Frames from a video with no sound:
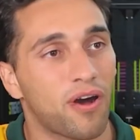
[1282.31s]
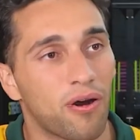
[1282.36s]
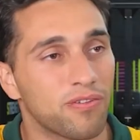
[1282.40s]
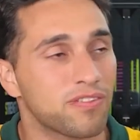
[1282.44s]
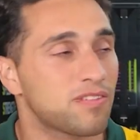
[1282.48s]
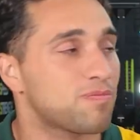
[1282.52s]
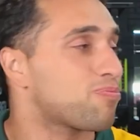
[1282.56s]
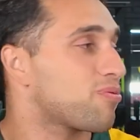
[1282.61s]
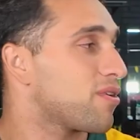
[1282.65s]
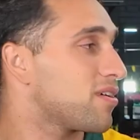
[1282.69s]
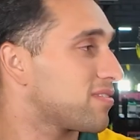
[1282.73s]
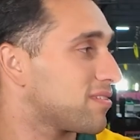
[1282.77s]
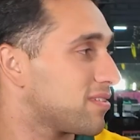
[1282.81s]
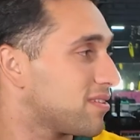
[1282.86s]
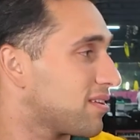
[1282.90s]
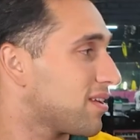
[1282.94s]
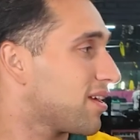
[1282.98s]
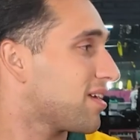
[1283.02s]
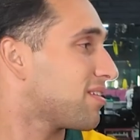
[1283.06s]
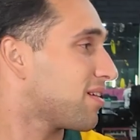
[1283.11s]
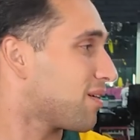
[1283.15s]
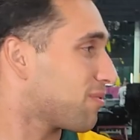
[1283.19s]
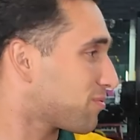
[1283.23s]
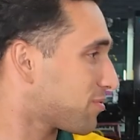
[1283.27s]
I was a president
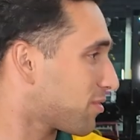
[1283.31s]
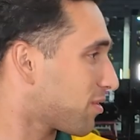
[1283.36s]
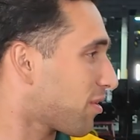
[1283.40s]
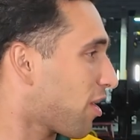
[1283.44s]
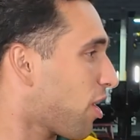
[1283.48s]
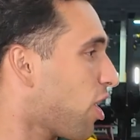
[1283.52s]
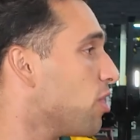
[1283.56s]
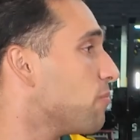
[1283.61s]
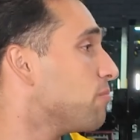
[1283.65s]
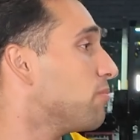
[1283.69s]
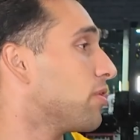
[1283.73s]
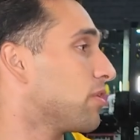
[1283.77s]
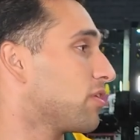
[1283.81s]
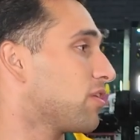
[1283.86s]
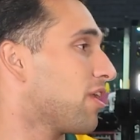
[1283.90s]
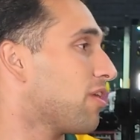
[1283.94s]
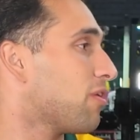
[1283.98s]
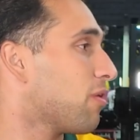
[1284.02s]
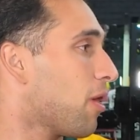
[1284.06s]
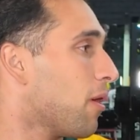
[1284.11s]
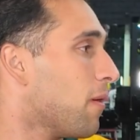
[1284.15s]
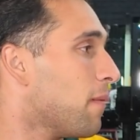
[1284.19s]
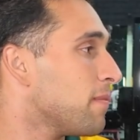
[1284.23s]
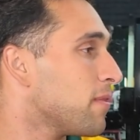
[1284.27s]
and I was
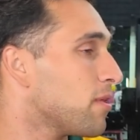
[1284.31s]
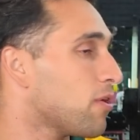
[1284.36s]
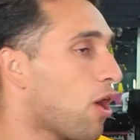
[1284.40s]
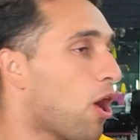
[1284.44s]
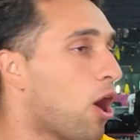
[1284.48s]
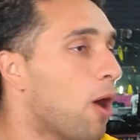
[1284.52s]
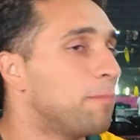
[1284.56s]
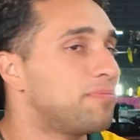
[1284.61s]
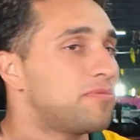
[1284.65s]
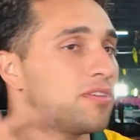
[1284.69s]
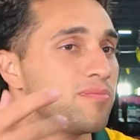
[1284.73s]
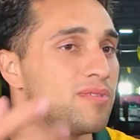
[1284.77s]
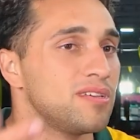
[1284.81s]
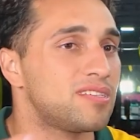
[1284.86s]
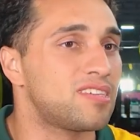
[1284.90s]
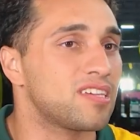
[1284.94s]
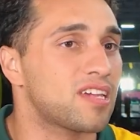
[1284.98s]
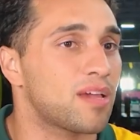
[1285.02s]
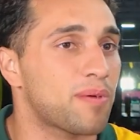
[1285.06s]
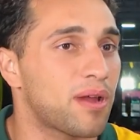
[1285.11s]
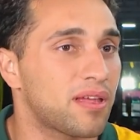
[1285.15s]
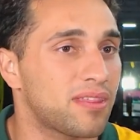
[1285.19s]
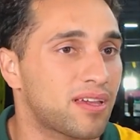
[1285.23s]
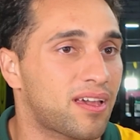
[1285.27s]

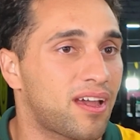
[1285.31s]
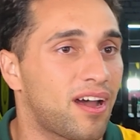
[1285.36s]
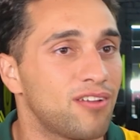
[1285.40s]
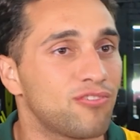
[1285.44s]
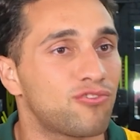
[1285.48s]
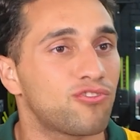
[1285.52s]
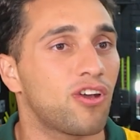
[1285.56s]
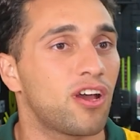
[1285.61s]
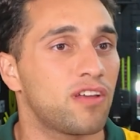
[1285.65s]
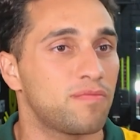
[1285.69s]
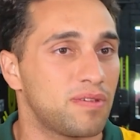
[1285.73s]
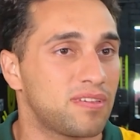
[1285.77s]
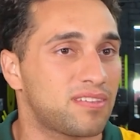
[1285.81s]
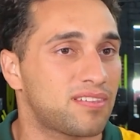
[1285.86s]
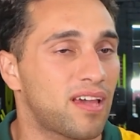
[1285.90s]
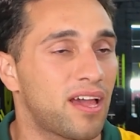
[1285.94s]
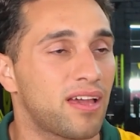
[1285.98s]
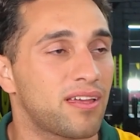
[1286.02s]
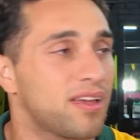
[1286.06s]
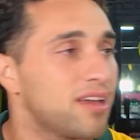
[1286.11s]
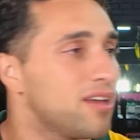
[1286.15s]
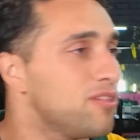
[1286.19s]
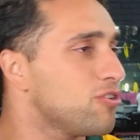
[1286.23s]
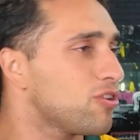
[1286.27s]
optimistic about the country, I'd be
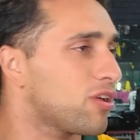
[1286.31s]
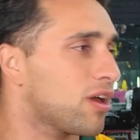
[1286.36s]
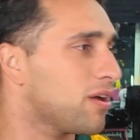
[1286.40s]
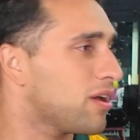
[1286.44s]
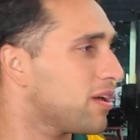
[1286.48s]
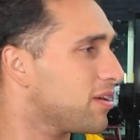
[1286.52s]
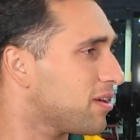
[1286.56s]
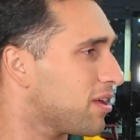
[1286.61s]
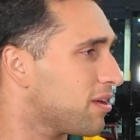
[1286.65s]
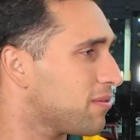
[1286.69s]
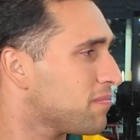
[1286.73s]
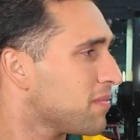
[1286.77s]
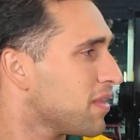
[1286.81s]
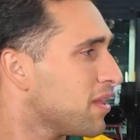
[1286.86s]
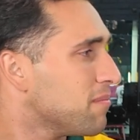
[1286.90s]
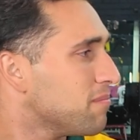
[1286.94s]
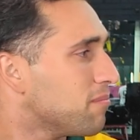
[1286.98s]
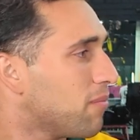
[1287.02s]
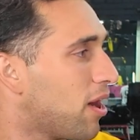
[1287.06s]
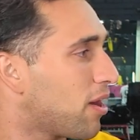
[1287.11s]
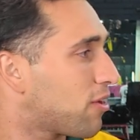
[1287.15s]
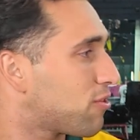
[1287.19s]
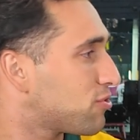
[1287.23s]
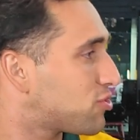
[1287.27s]
saying,
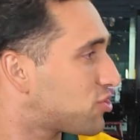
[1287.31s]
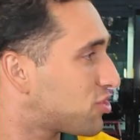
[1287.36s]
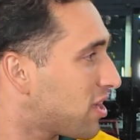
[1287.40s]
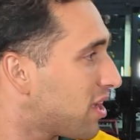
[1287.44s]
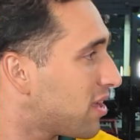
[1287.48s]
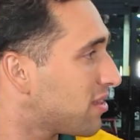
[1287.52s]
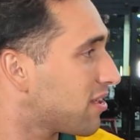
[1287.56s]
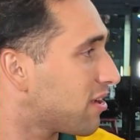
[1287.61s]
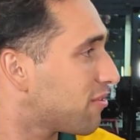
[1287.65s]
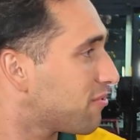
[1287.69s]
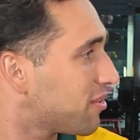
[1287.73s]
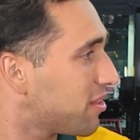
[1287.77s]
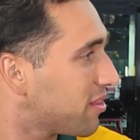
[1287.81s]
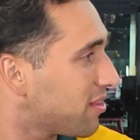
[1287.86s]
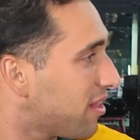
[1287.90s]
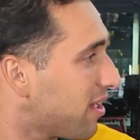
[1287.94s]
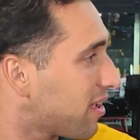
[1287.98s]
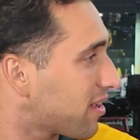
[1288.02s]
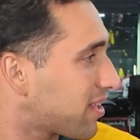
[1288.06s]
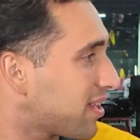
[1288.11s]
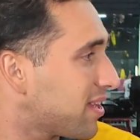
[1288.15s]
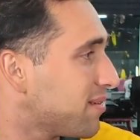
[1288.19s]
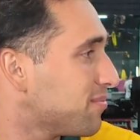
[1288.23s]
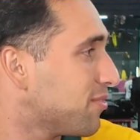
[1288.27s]
Michael Chandler, I really
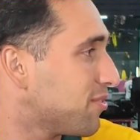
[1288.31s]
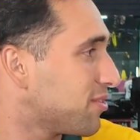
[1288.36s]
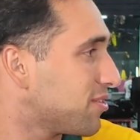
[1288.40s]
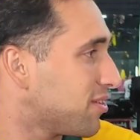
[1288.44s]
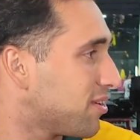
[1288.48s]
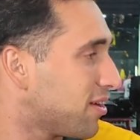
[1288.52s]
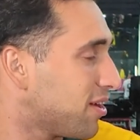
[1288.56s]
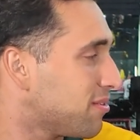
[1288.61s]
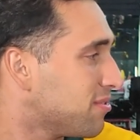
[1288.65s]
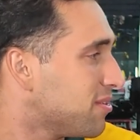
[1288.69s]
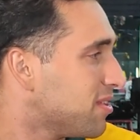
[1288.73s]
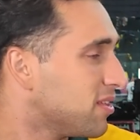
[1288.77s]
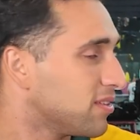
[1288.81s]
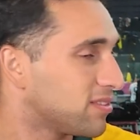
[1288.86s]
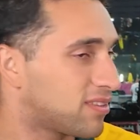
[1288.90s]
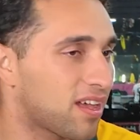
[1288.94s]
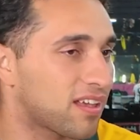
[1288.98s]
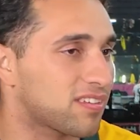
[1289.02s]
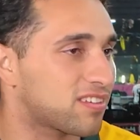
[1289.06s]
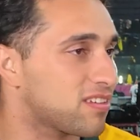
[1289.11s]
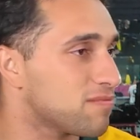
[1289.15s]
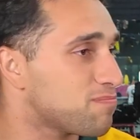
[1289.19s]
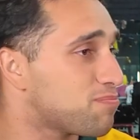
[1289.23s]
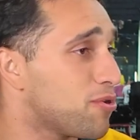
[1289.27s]
like him, or
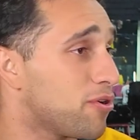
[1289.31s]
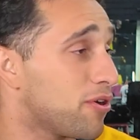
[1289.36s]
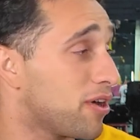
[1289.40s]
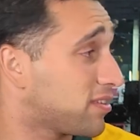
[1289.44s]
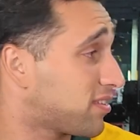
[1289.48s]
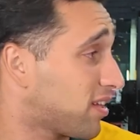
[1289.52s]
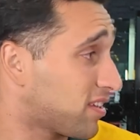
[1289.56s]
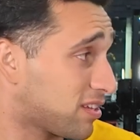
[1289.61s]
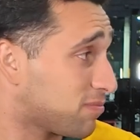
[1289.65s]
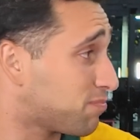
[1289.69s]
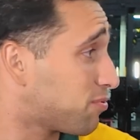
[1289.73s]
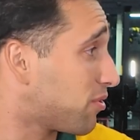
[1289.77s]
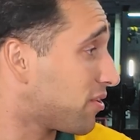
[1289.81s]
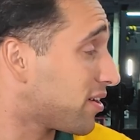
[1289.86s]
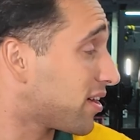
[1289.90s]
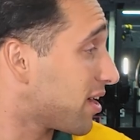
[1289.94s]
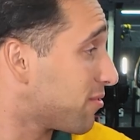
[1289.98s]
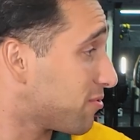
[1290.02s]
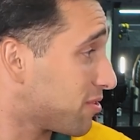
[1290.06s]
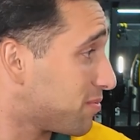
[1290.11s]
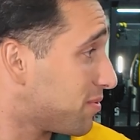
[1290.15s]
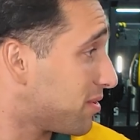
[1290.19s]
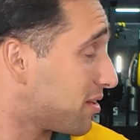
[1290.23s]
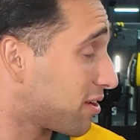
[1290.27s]
Dustin Poirier. Dustin
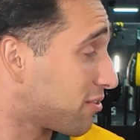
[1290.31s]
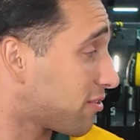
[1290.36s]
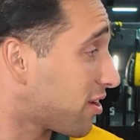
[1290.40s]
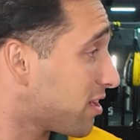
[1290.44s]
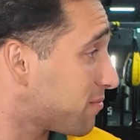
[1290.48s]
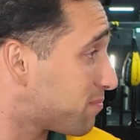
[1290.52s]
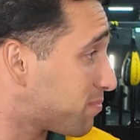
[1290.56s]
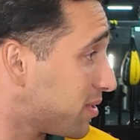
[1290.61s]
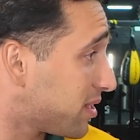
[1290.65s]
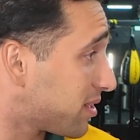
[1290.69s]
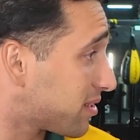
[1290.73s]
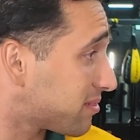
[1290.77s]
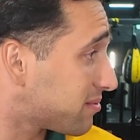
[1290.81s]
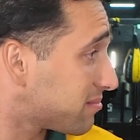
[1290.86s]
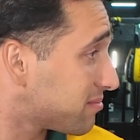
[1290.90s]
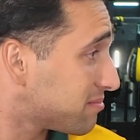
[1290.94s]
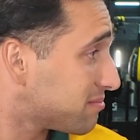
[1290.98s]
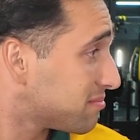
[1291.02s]
Poirier would have been a great pick.